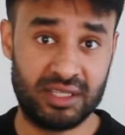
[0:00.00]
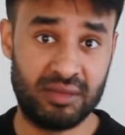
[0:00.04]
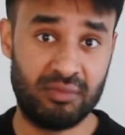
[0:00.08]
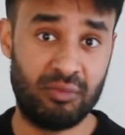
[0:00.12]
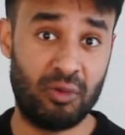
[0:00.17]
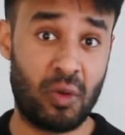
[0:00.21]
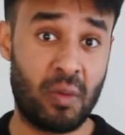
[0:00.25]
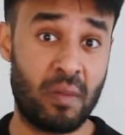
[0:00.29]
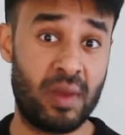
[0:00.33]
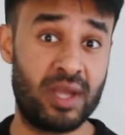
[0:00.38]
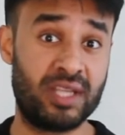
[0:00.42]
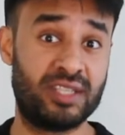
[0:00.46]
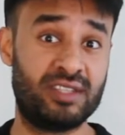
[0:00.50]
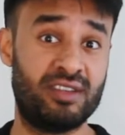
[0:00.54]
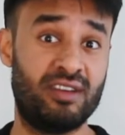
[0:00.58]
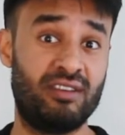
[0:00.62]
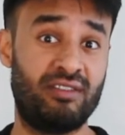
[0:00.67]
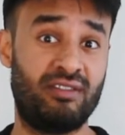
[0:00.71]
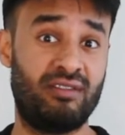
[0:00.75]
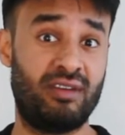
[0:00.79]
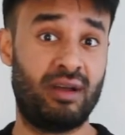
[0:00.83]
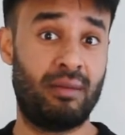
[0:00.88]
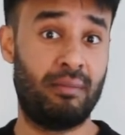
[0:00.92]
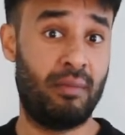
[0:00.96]
the book myself,
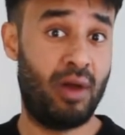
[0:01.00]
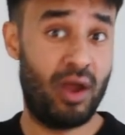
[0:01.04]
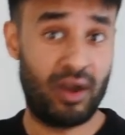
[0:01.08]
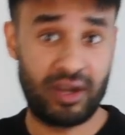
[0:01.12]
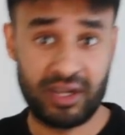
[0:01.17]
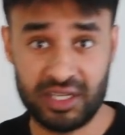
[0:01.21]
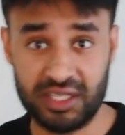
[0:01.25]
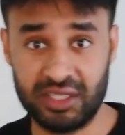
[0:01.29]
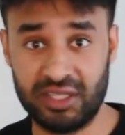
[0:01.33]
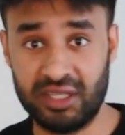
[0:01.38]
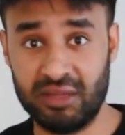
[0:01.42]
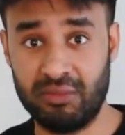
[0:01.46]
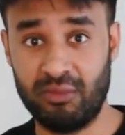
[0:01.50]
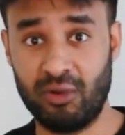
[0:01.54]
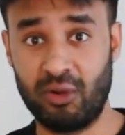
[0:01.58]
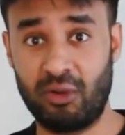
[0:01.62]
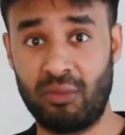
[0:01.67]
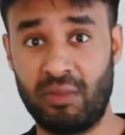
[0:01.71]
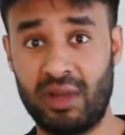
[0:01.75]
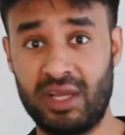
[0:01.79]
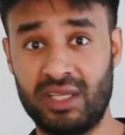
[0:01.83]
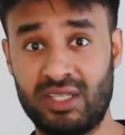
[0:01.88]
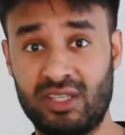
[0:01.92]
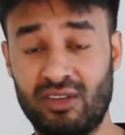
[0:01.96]
marketed the
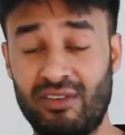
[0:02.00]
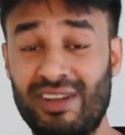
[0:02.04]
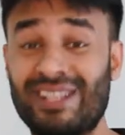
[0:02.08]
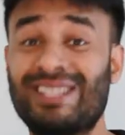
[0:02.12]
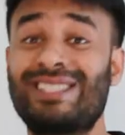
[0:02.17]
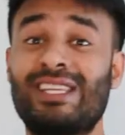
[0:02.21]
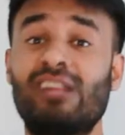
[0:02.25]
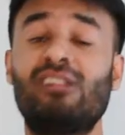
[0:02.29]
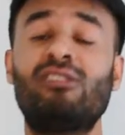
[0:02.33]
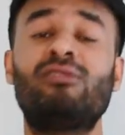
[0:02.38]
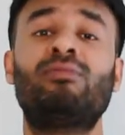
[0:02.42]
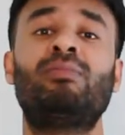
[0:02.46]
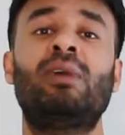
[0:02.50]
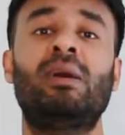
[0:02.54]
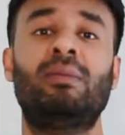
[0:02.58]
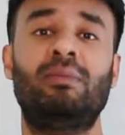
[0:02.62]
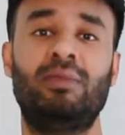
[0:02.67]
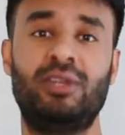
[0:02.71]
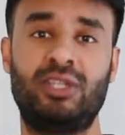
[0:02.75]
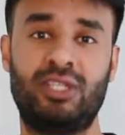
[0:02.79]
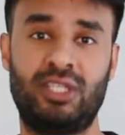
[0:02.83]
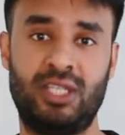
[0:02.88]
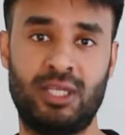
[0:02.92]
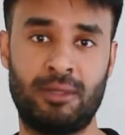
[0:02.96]
book myself, and
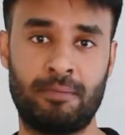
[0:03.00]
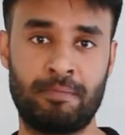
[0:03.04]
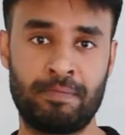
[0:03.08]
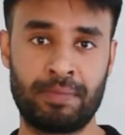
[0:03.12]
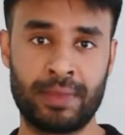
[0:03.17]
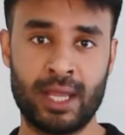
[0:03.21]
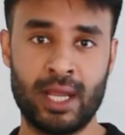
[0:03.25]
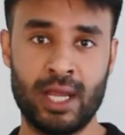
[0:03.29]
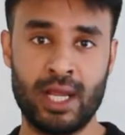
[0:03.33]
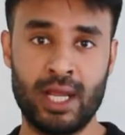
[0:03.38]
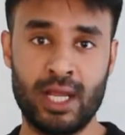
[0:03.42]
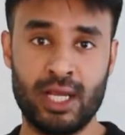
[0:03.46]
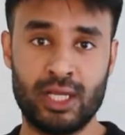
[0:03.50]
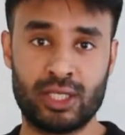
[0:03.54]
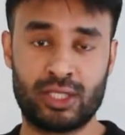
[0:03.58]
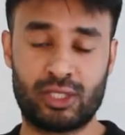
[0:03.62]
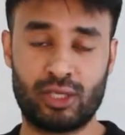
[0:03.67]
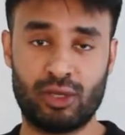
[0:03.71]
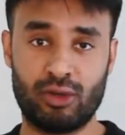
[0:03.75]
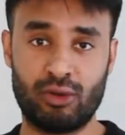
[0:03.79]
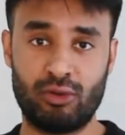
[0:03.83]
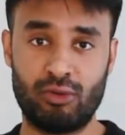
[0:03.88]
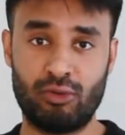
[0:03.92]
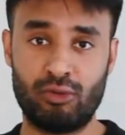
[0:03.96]
self-published it.
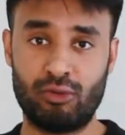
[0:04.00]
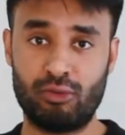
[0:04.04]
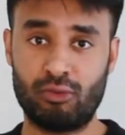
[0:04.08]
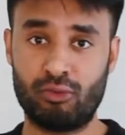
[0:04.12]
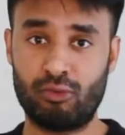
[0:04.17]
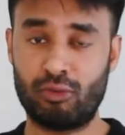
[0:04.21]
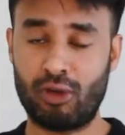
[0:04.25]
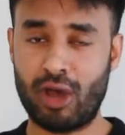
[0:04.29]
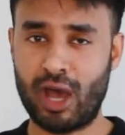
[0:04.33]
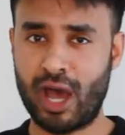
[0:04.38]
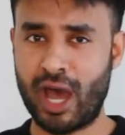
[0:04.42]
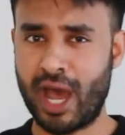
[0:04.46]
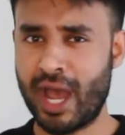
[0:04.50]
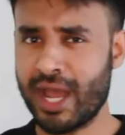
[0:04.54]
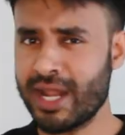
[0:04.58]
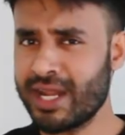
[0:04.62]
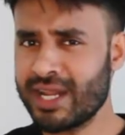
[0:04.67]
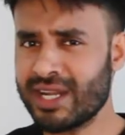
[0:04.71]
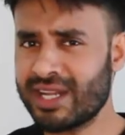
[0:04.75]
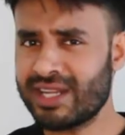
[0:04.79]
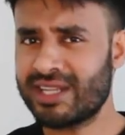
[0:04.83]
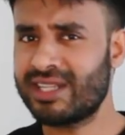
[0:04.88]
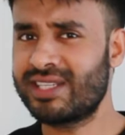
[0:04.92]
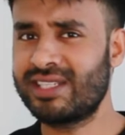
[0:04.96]
So I
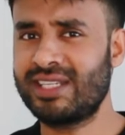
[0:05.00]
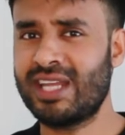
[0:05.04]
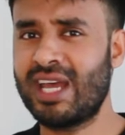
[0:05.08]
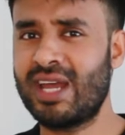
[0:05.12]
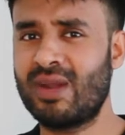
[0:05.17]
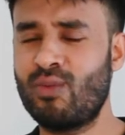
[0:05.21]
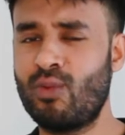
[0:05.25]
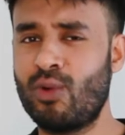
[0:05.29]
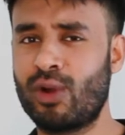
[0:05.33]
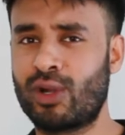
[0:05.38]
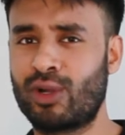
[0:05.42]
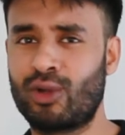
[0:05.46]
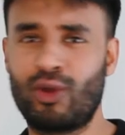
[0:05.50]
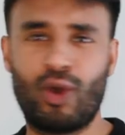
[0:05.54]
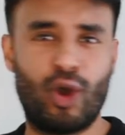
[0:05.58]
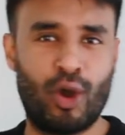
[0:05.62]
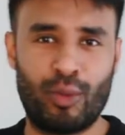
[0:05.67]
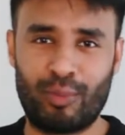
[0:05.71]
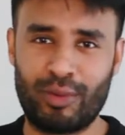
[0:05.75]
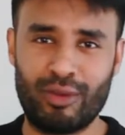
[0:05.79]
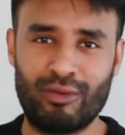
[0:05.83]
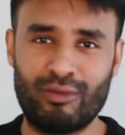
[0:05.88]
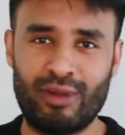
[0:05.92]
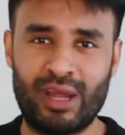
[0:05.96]
didn't understand what
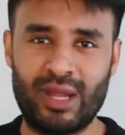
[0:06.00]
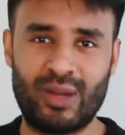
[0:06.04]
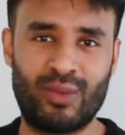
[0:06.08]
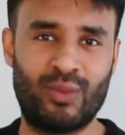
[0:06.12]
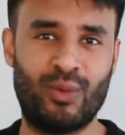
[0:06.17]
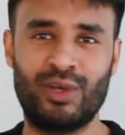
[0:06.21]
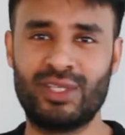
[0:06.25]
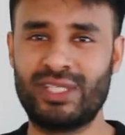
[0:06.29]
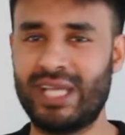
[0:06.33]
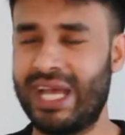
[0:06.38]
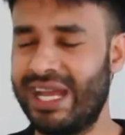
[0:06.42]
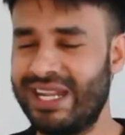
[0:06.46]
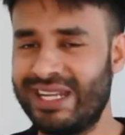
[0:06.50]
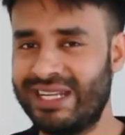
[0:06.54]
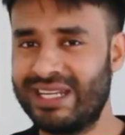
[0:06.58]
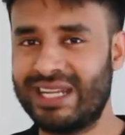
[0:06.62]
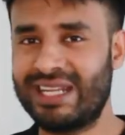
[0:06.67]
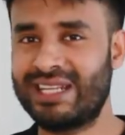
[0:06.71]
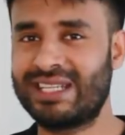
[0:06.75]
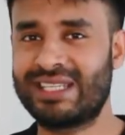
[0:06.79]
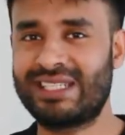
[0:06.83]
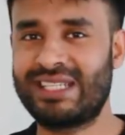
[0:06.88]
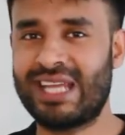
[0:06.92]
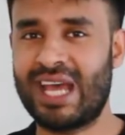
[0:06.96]
copyright was. I didn't
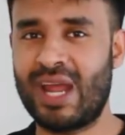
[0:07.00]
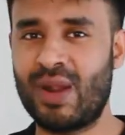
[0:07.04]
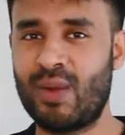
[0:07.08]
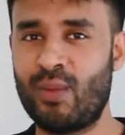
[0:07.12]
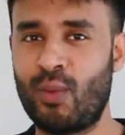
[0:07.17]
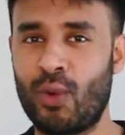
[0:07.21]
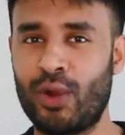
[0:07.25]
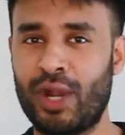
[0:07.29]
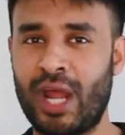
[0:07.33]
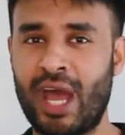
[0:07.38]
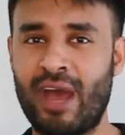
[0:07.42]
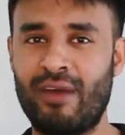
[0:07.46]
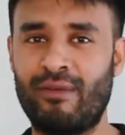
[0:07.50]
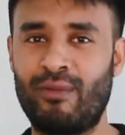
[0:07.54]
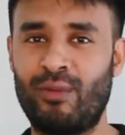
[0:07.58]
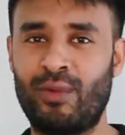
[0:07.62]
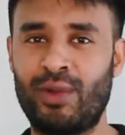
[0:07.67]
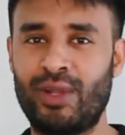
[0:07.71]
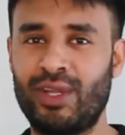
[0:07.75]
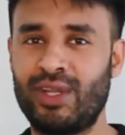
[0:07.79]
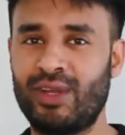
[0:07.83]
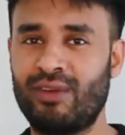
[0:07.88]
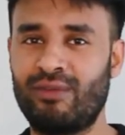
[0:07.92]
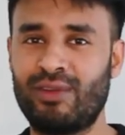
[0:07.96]
understand what
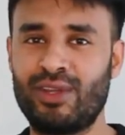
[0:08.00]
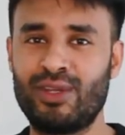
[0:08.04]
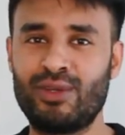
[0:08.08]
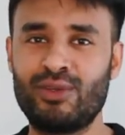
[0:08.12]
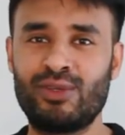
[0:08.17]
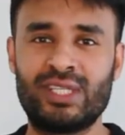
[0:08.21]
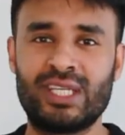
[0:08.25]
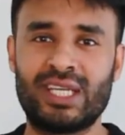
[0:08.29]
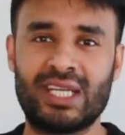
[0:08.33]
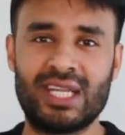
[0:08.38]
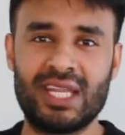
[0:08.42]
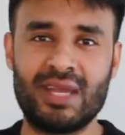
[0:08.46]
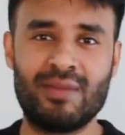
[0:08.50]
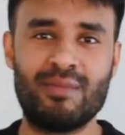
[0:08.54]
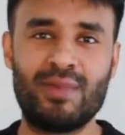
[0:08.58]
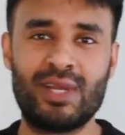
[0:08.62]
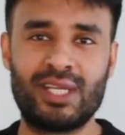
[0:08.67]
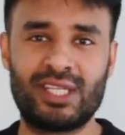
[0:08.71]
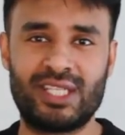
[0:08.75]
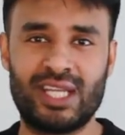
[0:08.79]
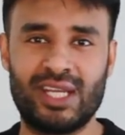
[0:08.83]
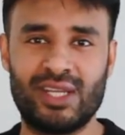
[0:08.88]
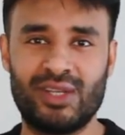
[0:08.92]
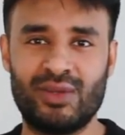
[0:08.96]
when you're using an
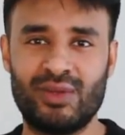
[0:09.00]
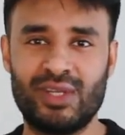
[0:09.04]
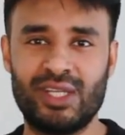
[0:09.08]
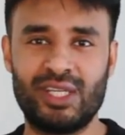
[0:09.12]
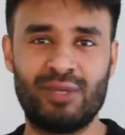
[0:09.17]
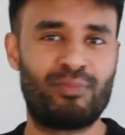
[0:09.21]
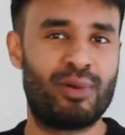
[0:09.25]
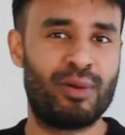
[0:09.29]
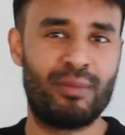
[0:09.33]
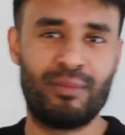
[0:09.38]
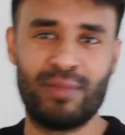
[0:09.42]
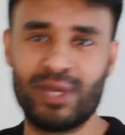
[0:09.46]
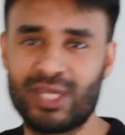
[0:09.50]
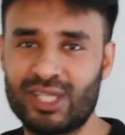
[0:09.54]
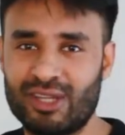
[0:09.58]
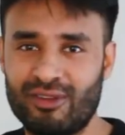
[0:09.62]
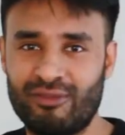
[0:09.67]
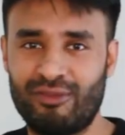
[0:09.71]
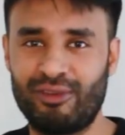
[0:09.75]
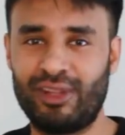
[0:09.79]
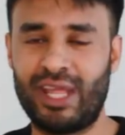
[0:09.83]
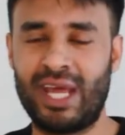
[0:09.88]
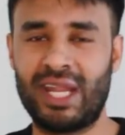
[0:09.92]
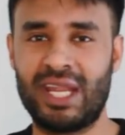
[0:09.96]
image that you needed permission
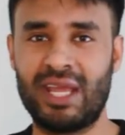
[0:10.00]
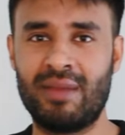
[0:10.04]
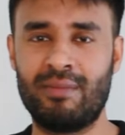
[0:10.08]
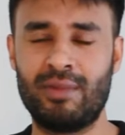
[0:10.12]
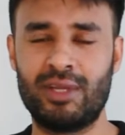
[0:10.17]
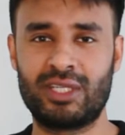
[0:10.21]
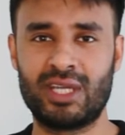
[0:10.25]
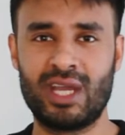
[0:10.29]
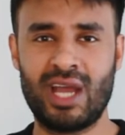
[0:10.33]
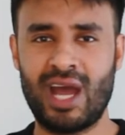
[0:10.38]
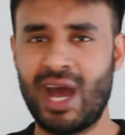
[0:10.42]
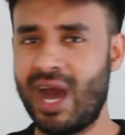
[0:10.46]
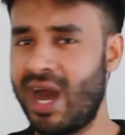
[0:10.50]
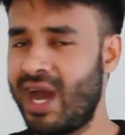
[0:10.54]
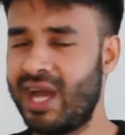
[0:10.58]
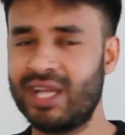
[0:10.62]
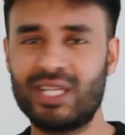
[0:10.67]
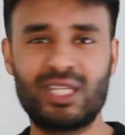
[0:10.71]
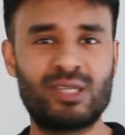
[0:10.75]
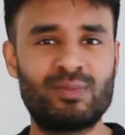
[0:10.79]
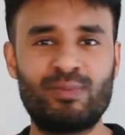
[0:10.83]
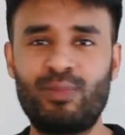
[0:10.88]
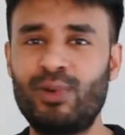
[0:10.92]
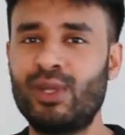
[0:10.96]
for that image. I
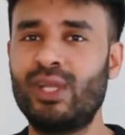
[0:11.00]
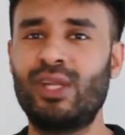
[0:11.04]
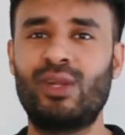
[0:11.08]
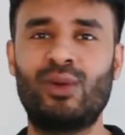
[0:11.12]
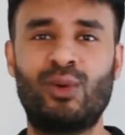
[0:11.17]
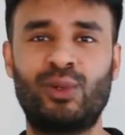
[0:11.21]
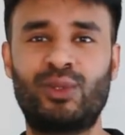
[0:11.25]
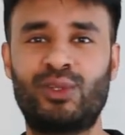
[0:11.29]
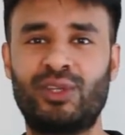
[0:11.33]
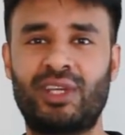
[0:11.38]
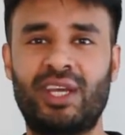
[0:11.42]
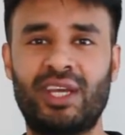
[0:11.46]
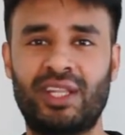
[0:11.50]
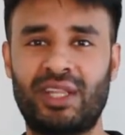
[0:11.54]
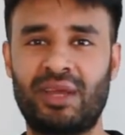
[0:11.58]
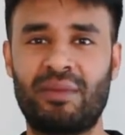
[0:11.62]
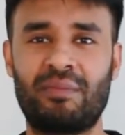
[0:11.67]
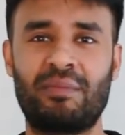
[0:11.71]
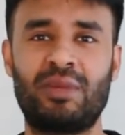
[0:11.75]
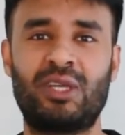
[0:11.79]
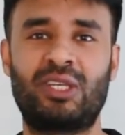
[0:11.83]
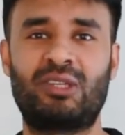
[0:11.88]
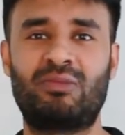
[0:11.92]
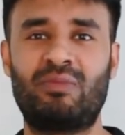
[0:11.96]
just put it all together,
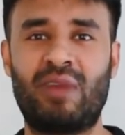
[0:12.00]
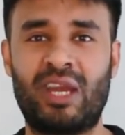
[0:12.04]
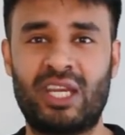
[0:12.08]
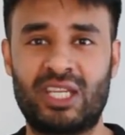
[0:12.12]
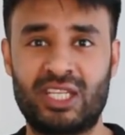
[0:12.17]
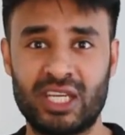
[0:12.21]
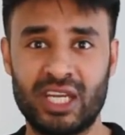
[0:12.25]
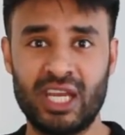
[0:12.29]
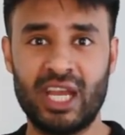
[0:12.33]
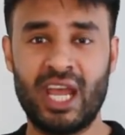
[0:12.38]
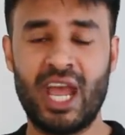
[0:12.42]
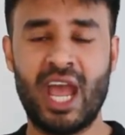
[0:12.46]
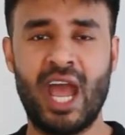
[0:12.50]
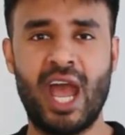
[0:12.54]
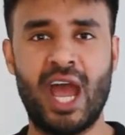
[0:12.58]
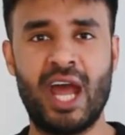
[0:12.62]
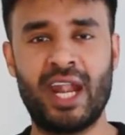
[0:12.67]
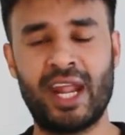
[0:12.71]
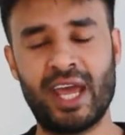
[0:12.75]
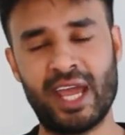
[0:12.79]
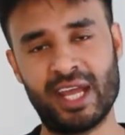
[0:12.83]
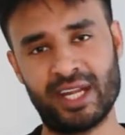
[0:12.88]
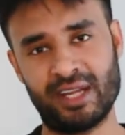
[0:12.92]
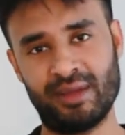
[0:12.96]
mishmash,
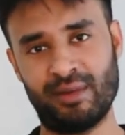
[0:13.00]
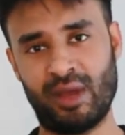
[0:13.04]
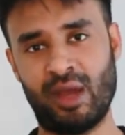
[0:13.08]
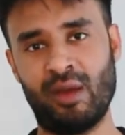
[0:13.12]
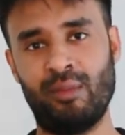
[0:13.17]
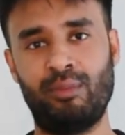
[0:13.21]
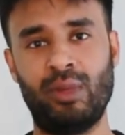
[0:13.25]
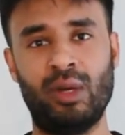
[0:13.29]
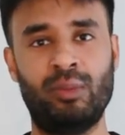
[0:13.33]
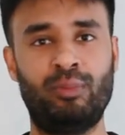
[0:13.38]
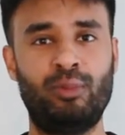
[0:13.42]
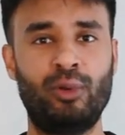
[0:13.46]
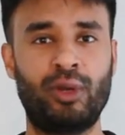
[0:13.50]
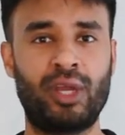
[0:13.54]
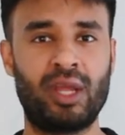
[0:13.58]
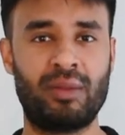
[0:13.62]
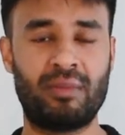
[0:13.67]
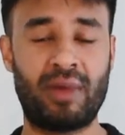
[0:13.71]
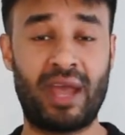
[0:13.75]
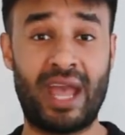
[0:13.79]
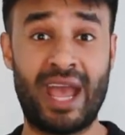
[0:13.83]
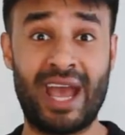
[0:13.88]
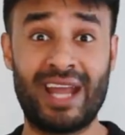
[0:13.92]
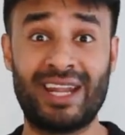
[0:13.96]
and I had a book in
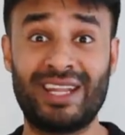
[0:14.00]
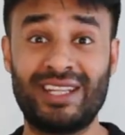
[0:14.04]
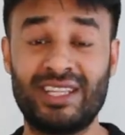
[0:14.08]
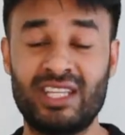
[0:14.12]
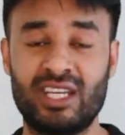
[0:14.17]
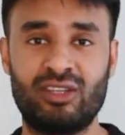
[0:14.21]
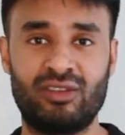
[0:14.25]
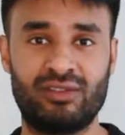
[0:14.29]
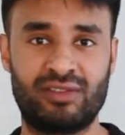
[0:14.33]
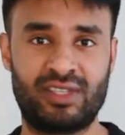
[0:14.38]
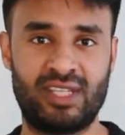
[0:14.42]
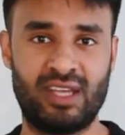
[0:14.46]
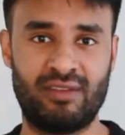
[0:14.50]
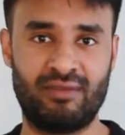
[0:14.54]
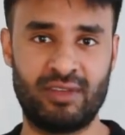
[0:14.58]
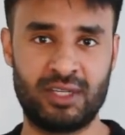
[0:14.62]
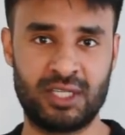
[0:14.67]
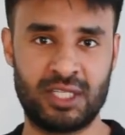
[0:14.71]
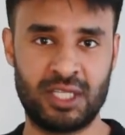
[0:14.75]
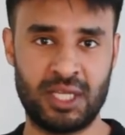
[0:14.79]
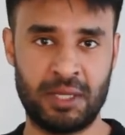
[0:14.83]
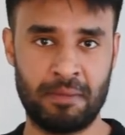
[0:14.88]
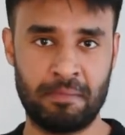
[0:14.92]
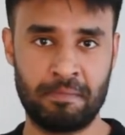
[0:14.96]
my hand at the age of
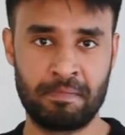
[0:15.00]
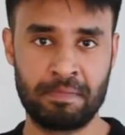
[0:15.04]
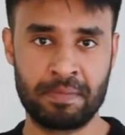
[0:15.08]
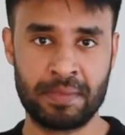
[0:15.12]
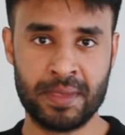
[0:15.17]
17.